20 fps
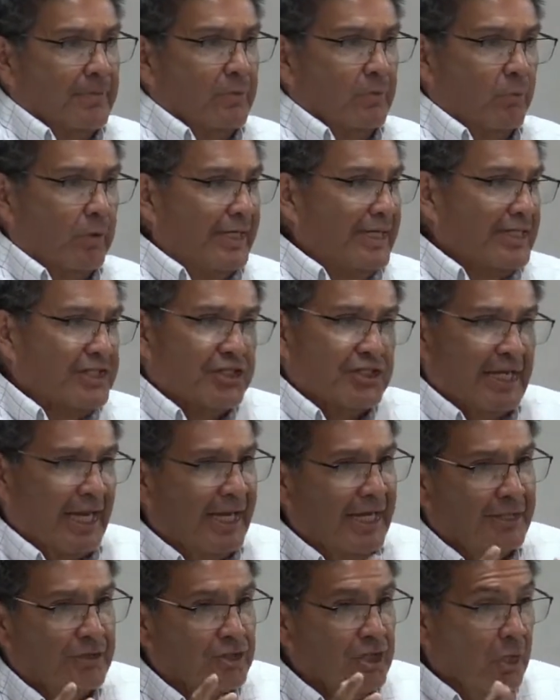we can
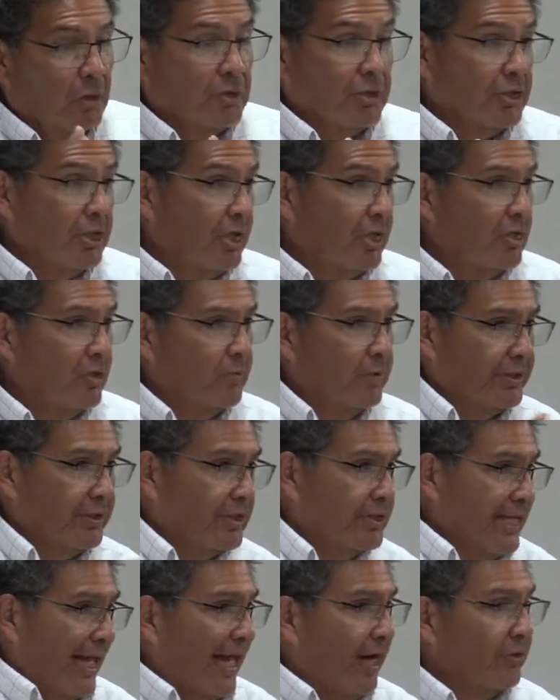stand toe to toe with
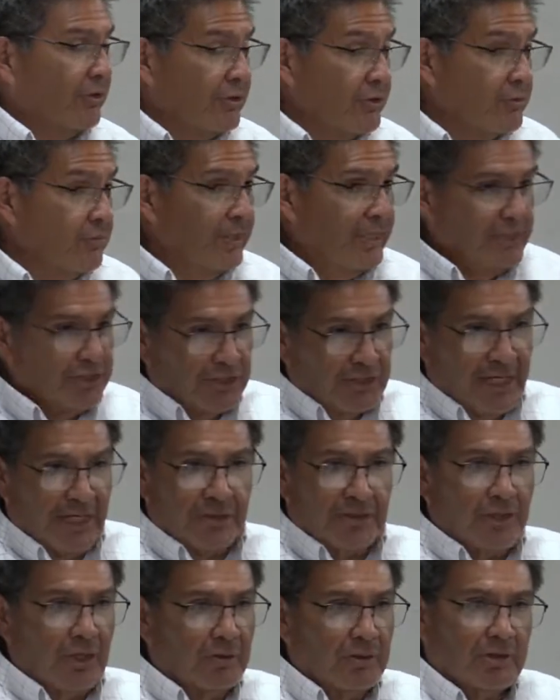the doubters. We can
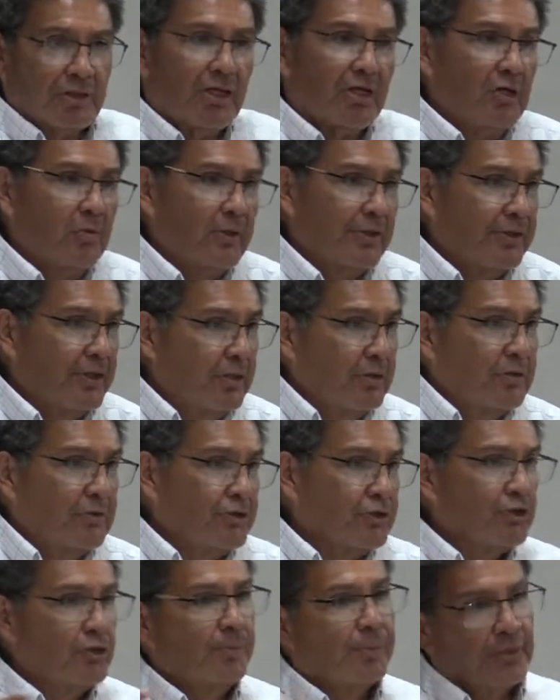stand toe to toe with
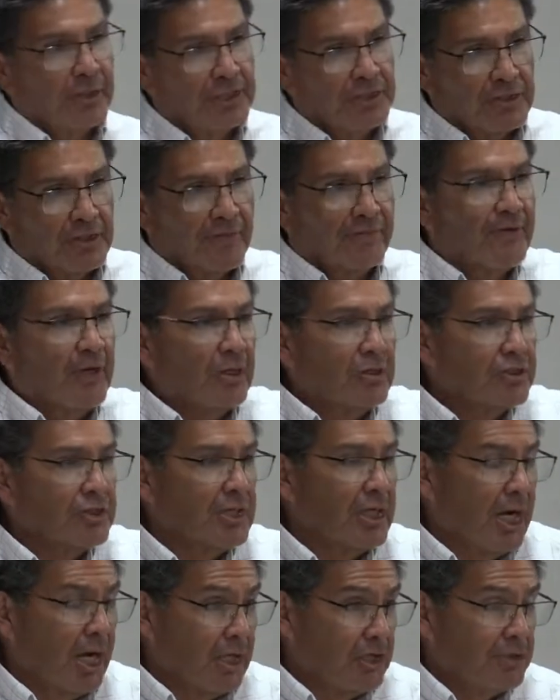those who preach the false
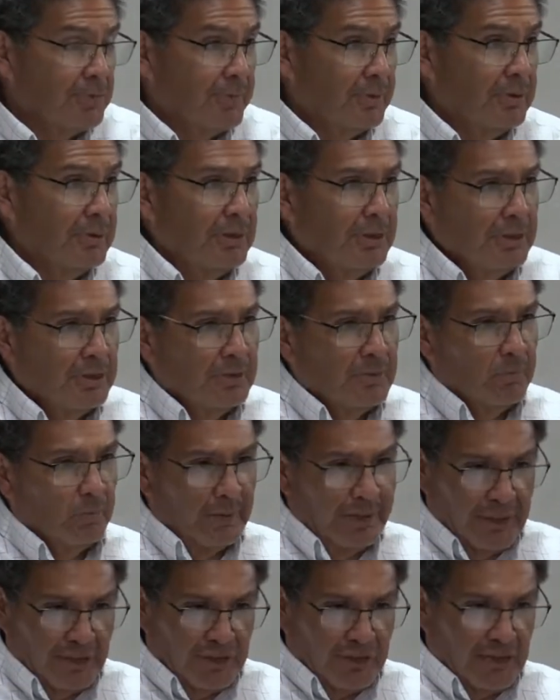gospel.
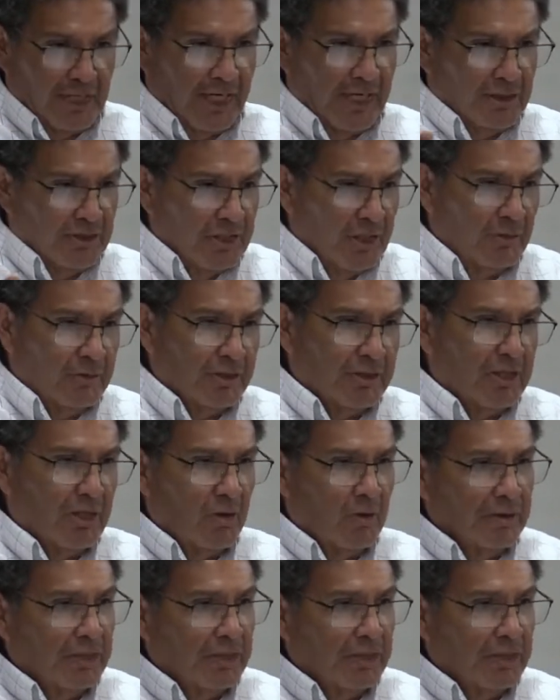We can stand toe to toe